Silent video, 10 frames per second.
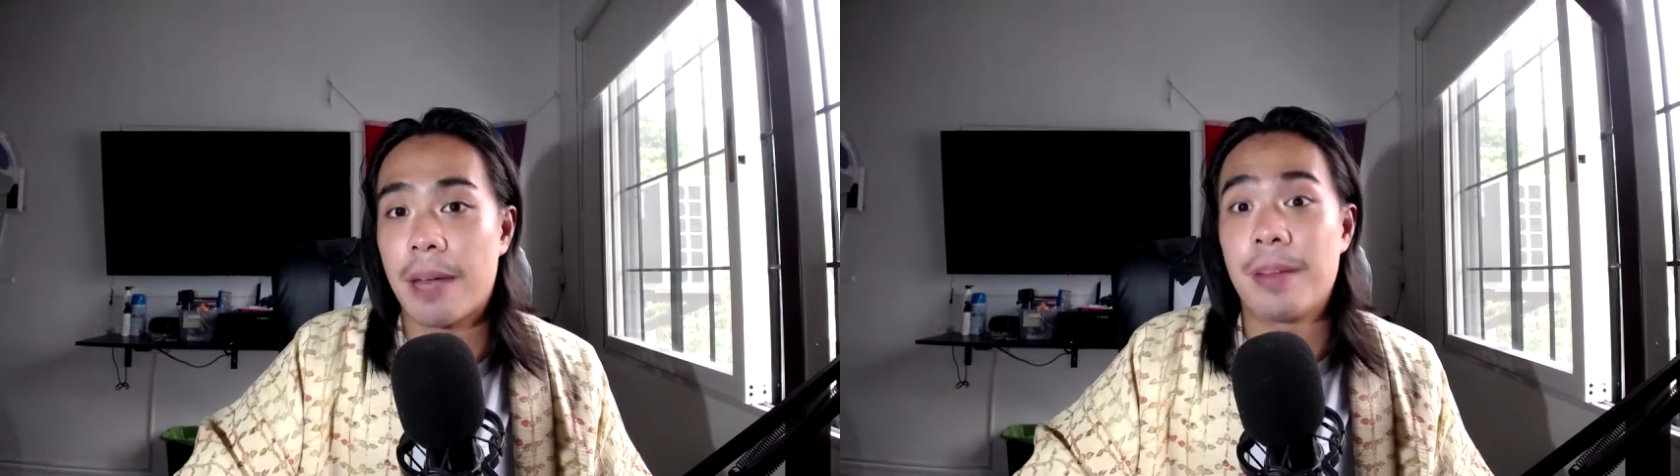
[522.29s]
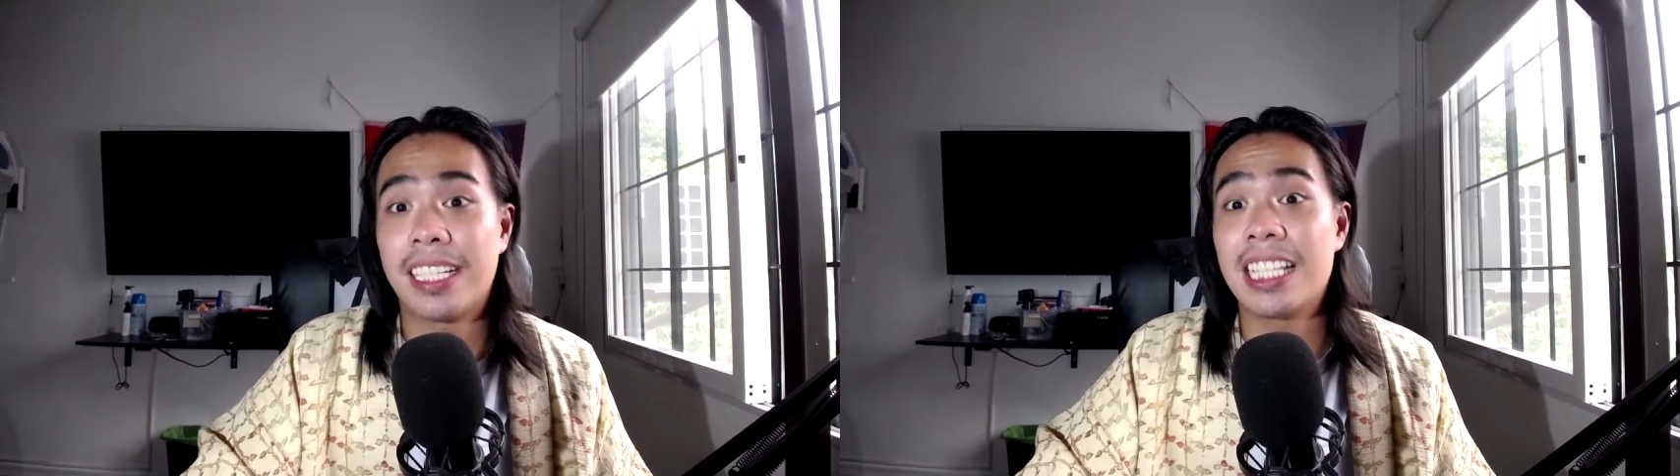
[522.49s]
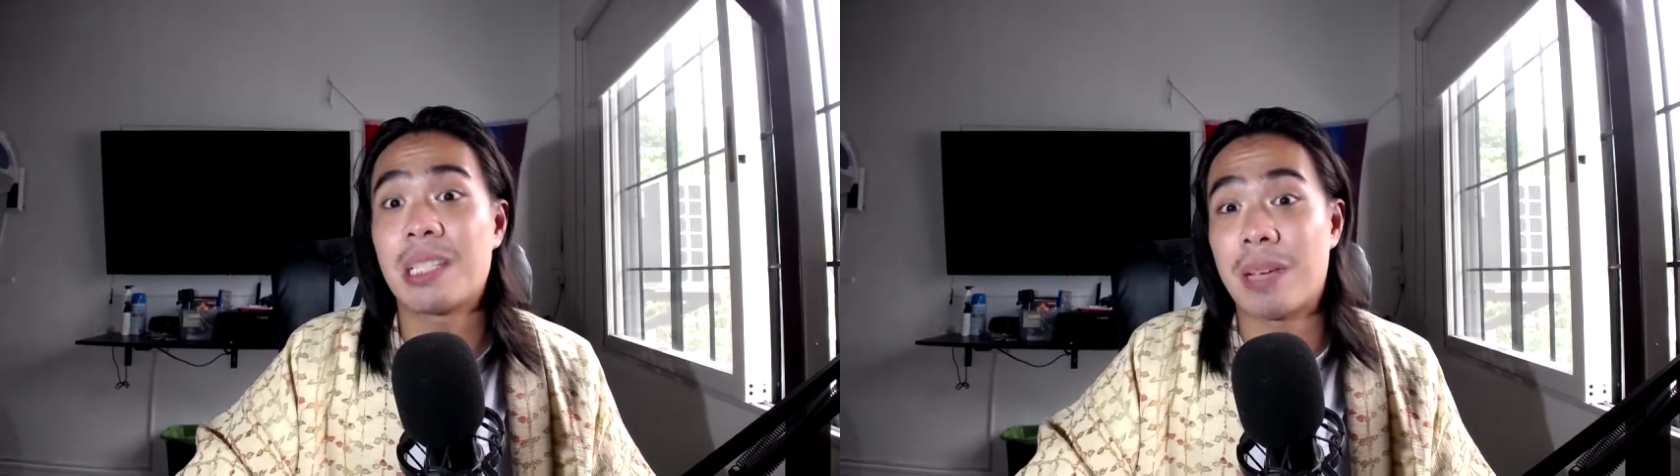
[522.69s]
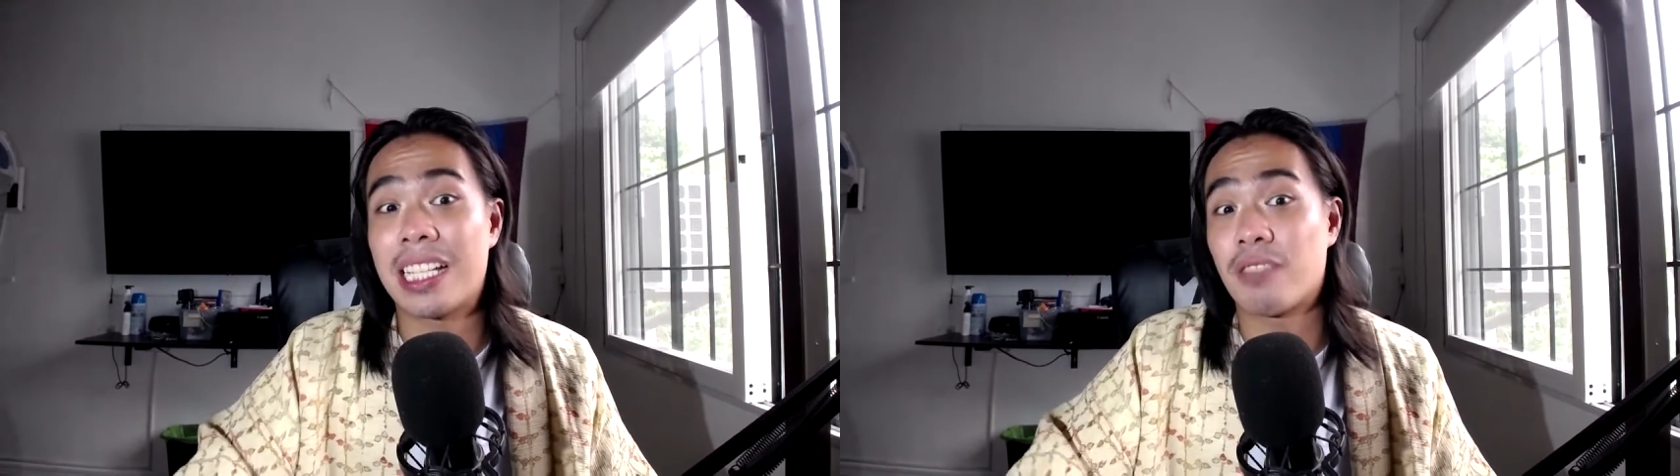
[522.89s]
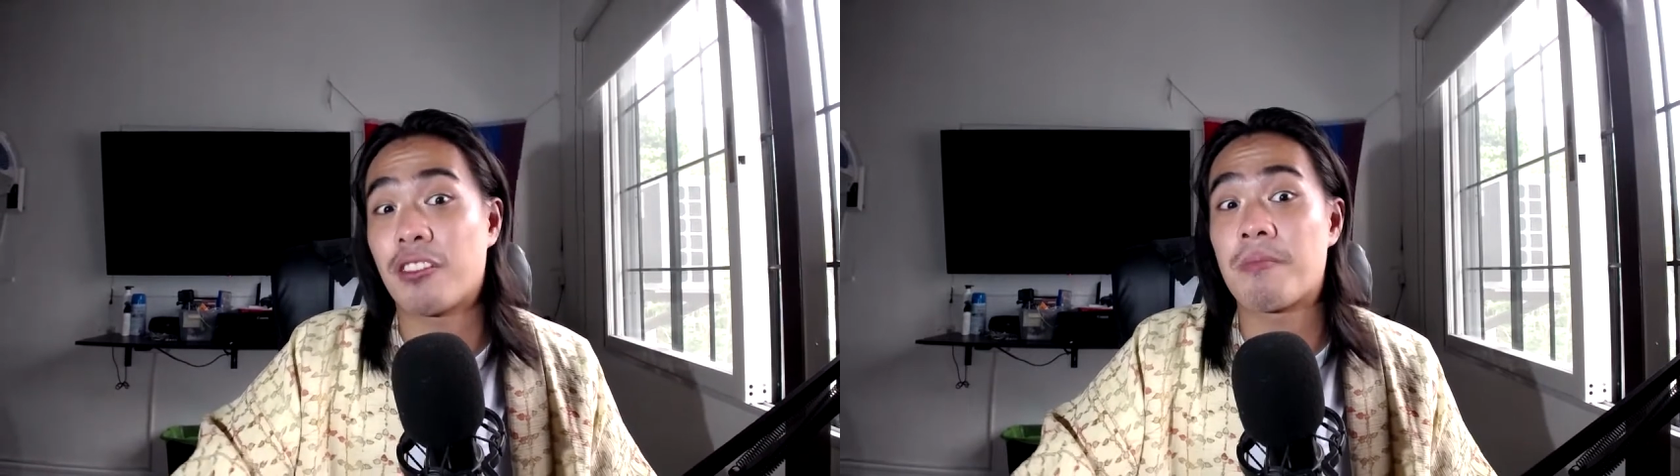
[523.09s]
making space
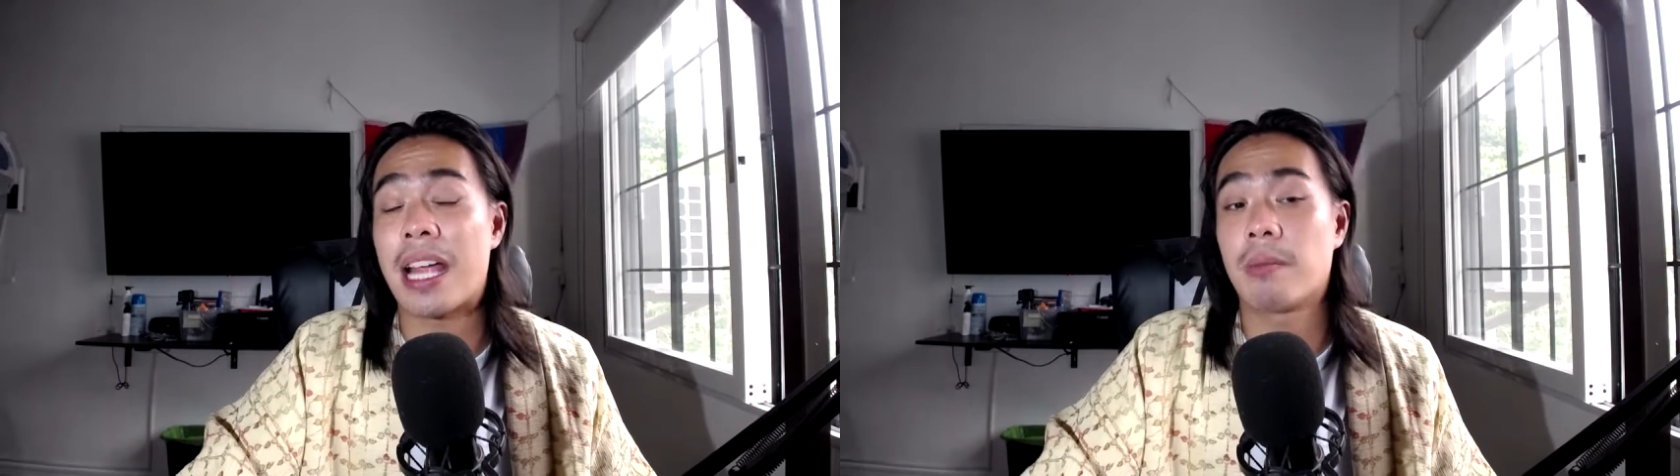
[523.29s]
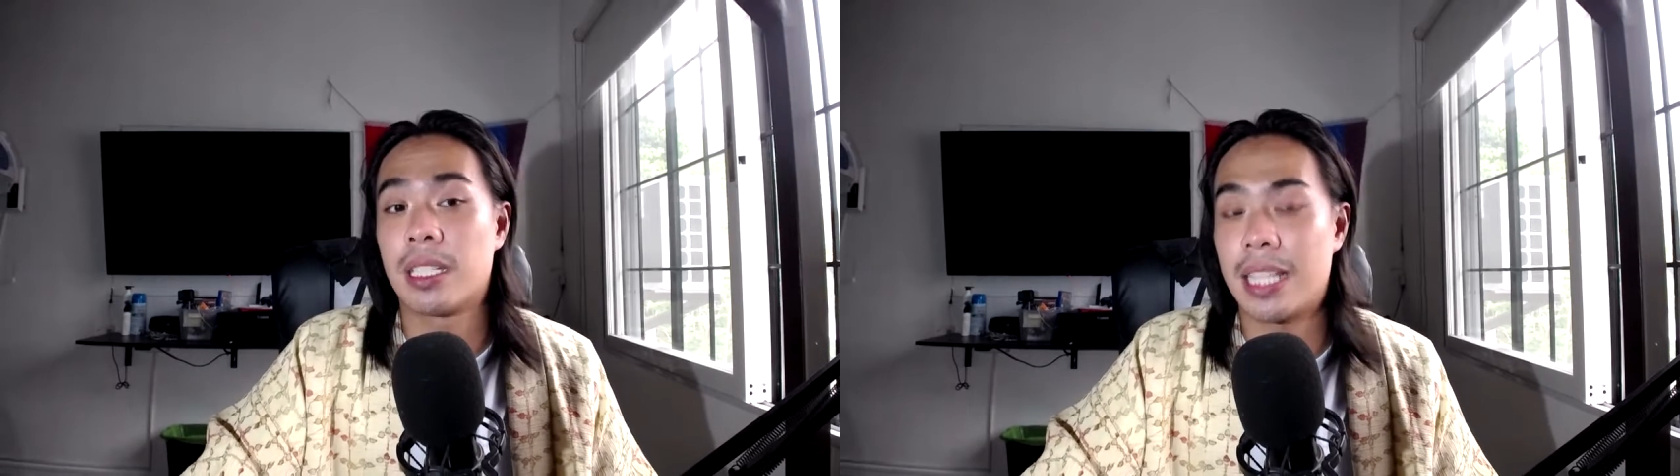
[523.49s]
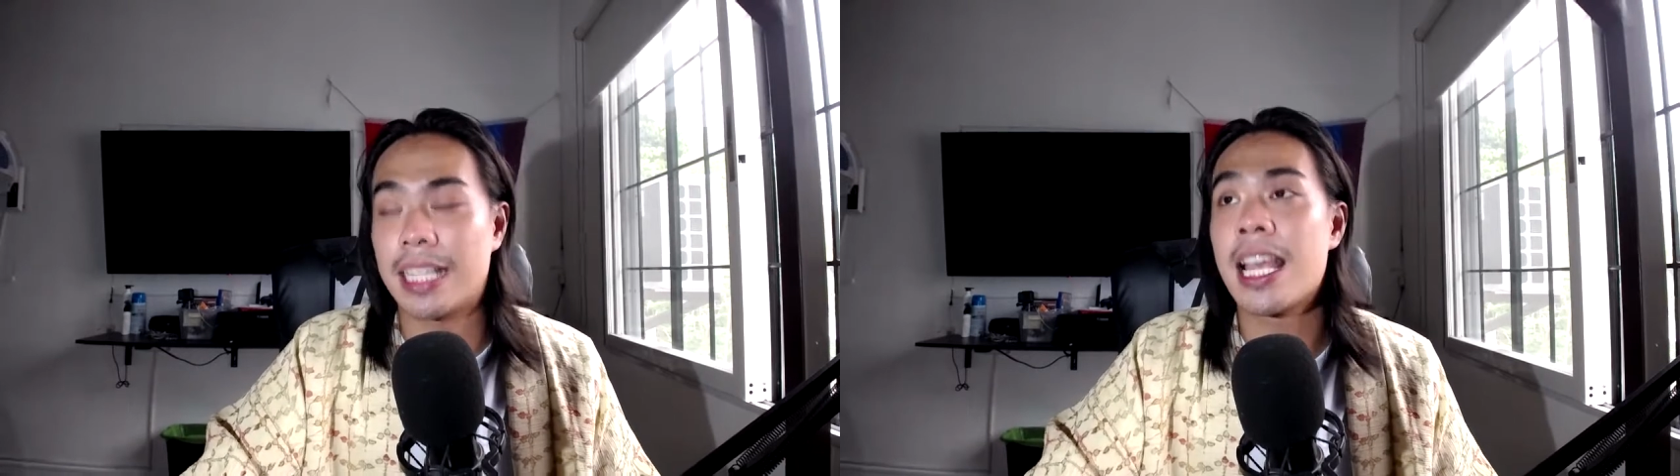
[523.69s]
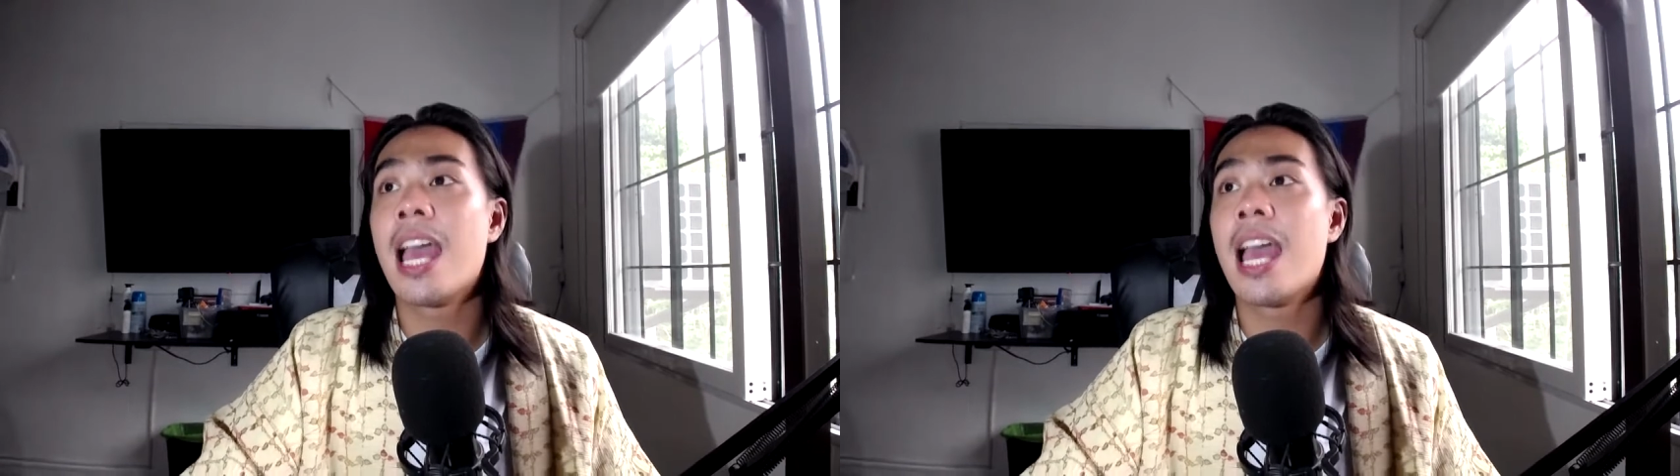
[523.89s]
for my mistakes,